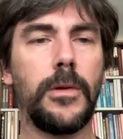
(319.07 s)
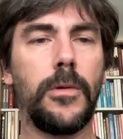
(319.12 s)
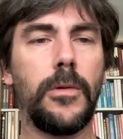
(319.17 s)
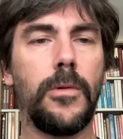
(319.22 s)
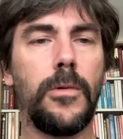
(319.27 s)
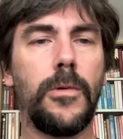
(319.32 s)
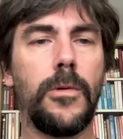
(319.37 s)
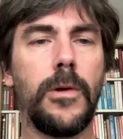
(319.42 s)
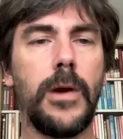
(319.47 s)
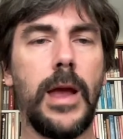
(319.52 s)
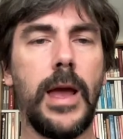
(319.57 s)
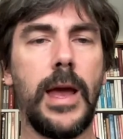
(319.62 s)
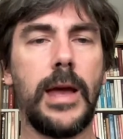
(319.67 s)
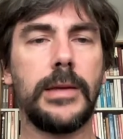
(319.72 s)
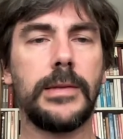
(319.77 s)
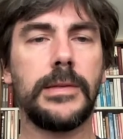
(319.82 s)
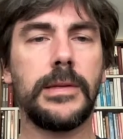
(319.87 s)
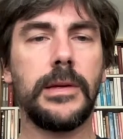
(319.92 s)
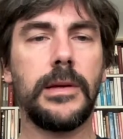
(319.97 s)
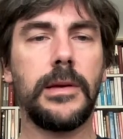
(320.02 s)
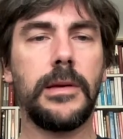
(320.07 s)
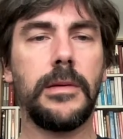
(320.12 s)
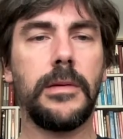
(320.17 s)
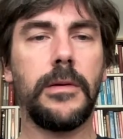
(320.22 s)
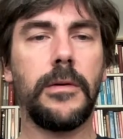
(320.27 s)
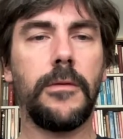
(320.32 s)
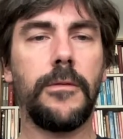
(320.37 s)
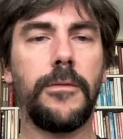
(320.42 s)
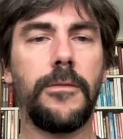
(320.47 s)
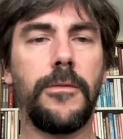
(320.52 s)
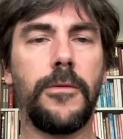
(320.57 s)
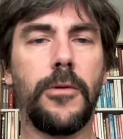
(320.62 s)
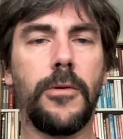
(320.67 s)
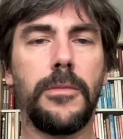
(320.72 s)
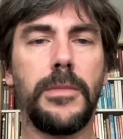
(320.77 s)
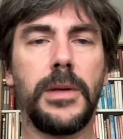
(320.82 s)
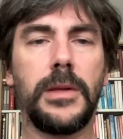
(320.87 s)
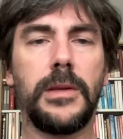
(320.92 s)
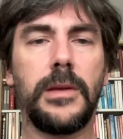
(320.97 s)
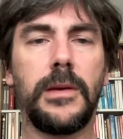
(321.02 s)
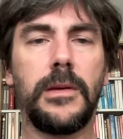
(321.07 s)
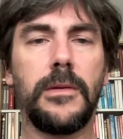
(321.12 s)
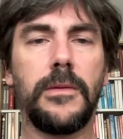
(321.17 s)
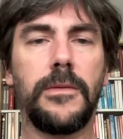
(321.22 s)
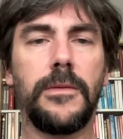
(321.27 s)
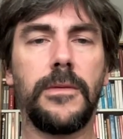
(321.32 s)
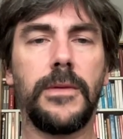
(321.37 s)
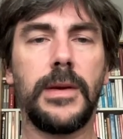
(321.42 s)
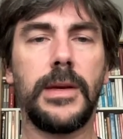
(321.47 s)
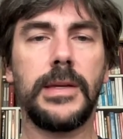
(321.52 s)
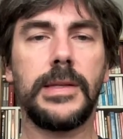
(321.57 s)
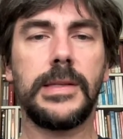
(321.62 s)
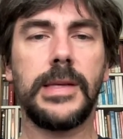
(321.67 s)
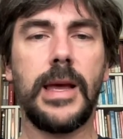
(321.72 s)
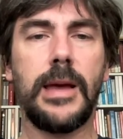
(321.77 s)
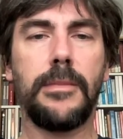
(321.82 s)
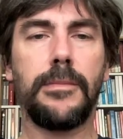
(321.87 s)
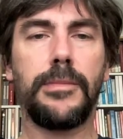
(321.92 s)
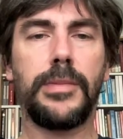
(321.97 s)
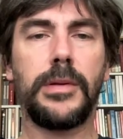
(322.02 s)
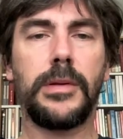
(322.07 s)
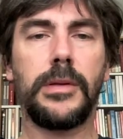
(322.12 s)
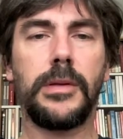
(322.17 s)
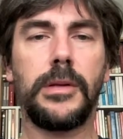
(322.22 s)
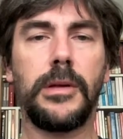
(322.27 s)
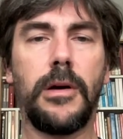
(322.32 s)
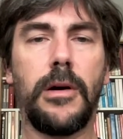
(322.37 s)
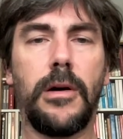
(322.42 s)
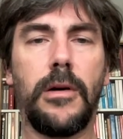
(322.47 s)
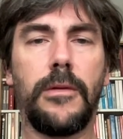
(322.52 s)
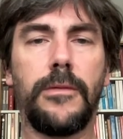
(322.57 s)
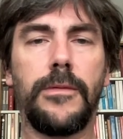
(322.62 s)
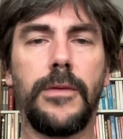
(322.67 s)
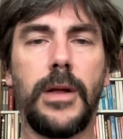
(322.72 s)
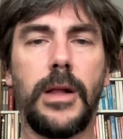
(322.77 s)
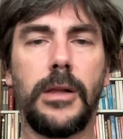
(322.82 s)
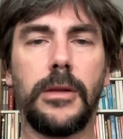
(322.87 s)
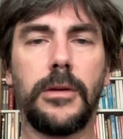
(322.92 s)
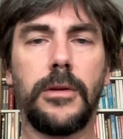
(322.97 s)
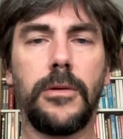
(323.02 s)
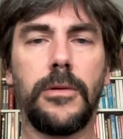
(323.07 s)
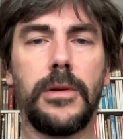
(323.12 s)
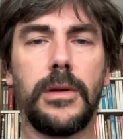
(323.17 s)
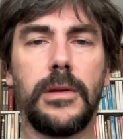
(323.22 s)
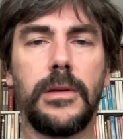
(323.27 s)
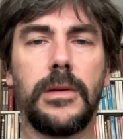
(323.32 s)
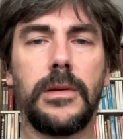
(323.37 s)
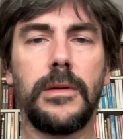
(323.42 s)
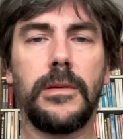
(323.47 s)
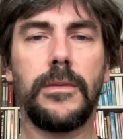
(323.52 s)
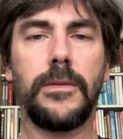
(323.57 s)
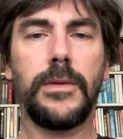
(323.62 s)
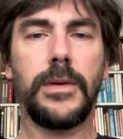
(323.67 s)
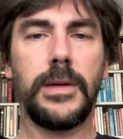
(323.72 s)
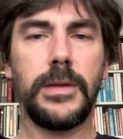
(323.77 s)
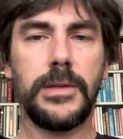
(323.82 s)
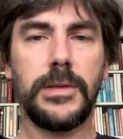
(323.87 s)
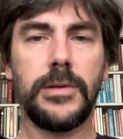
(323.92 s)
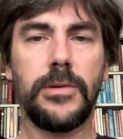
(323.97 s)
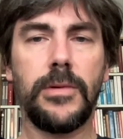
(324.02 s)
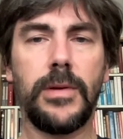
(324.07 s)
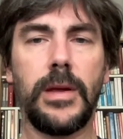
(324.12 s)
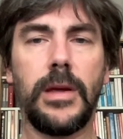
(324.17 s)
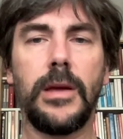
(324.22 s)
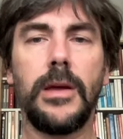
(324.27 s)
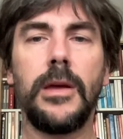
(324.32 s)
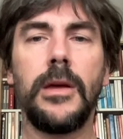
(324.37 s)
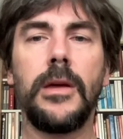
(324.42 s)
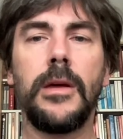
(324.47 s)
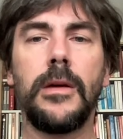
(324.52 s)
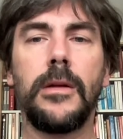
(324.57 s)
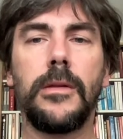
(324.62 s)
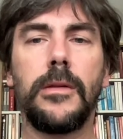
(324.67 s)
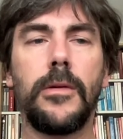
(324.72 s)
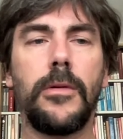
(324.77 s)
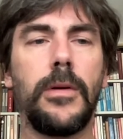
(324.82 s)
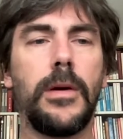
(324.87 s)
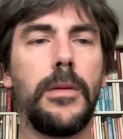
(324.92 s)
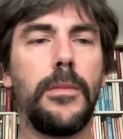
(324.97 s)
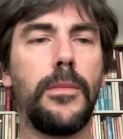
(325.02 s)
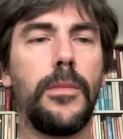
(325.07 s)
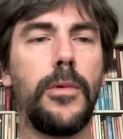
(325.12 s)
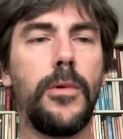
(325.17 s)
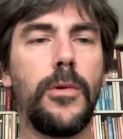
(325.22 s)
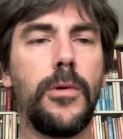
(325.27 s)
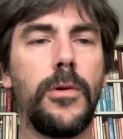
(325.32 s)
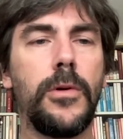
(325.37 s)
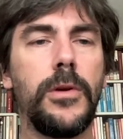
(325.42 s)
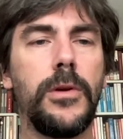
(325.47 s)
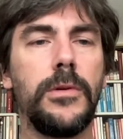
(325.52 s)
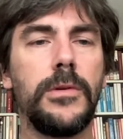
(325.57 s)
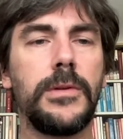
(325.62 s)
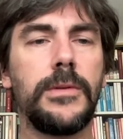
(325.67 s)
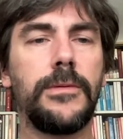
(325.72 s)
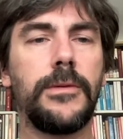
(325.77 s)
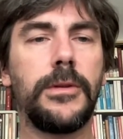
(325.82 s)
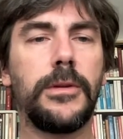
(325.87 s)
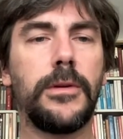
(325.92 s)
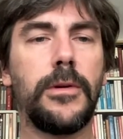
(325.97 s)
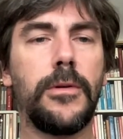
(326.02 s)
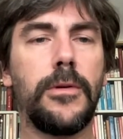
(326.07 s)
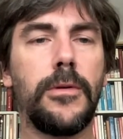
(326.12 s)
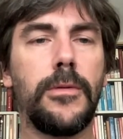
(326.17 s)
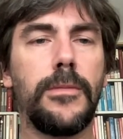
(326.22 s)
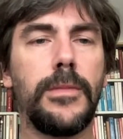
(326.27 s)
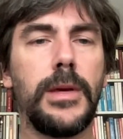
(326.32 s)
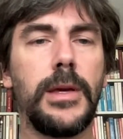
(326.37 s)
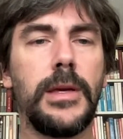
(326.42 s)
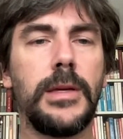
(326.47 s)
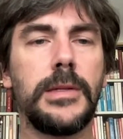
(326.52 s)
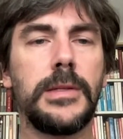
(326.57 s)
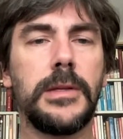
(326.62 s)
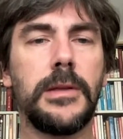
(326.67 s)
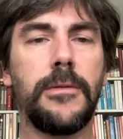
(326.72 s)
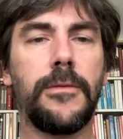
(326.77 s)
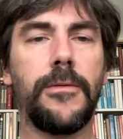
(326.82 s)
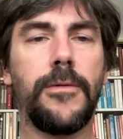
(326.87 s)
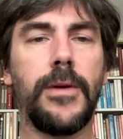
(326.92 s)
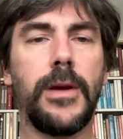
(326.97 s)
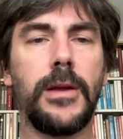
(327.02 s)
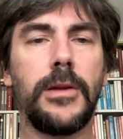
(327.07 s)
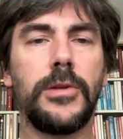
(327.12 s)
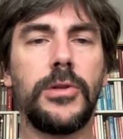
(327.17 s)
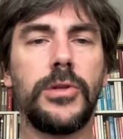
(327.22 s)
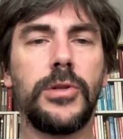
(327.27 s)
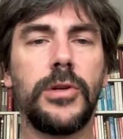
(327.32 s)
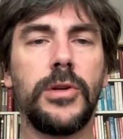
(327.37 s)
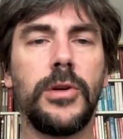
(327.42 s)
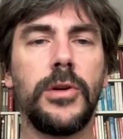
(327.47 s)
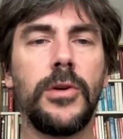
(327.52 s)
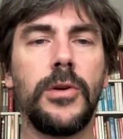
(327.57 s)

or as a formative example of alternative history, though a more useful term is the French